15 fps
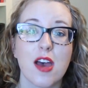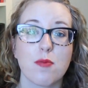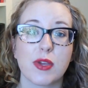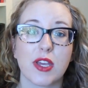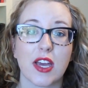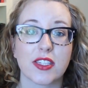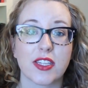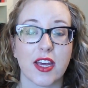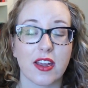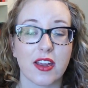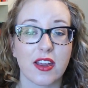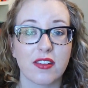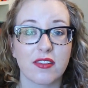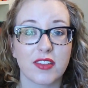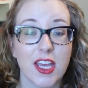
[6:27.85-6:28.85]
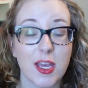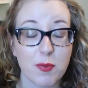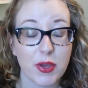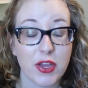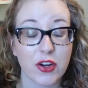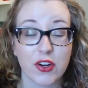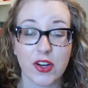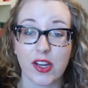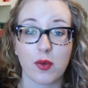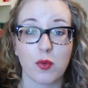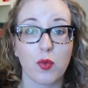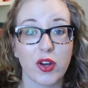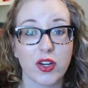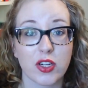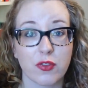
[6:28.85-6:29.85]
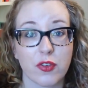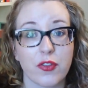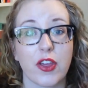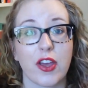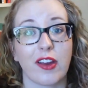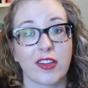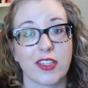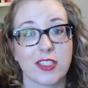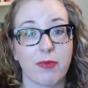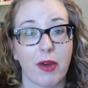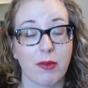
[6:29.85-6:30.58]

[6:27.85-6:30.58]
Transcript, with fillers: because I keep hearing wonderful things.